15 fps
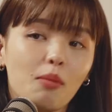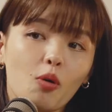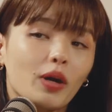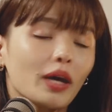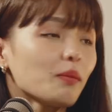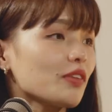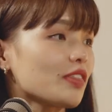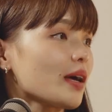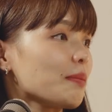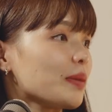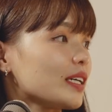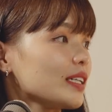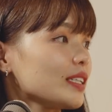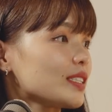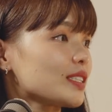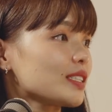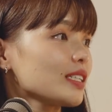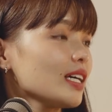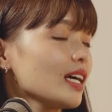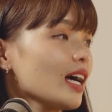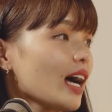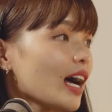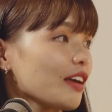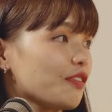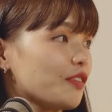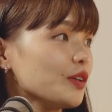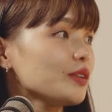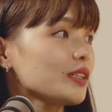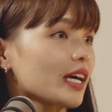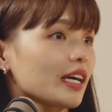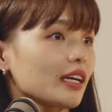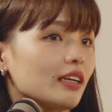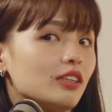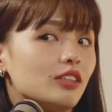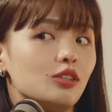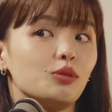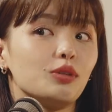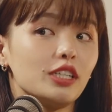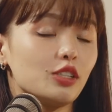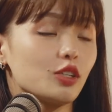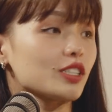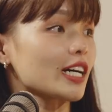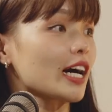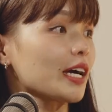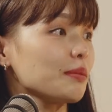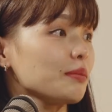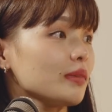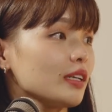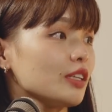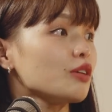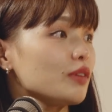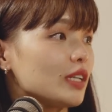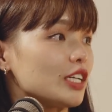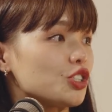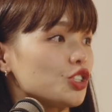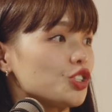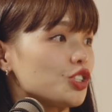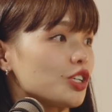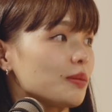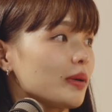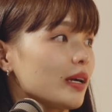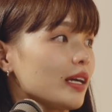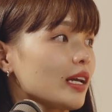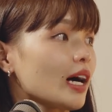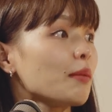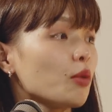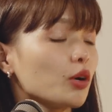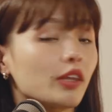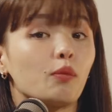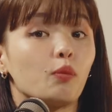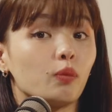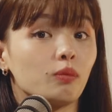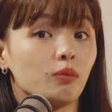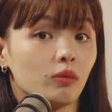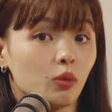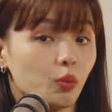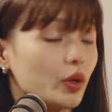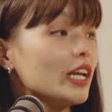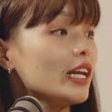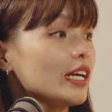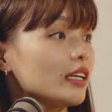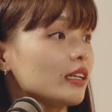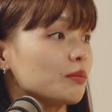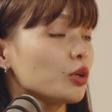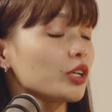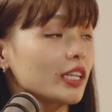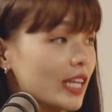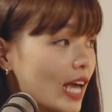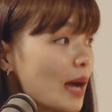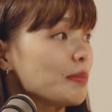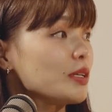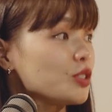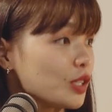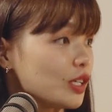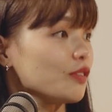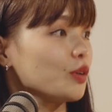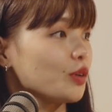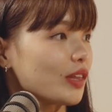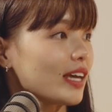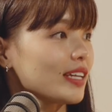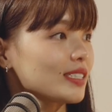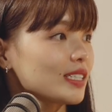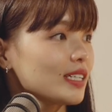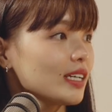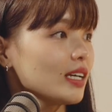okay with that because I feel like you need your time in your relationship, and I'm more than willing, more than happy to give you that.